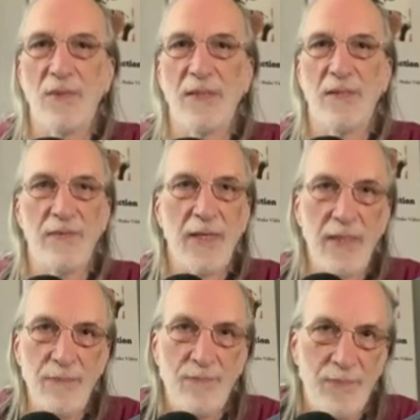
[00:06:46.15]
was living and
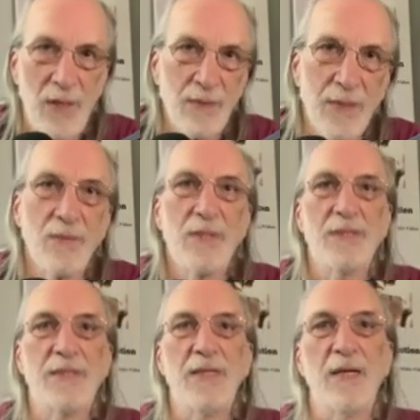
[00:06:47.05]
he poked it with a
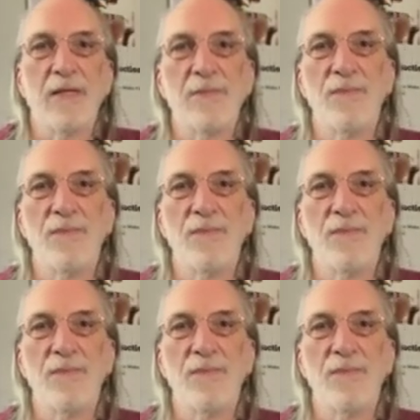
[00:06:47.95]
stick.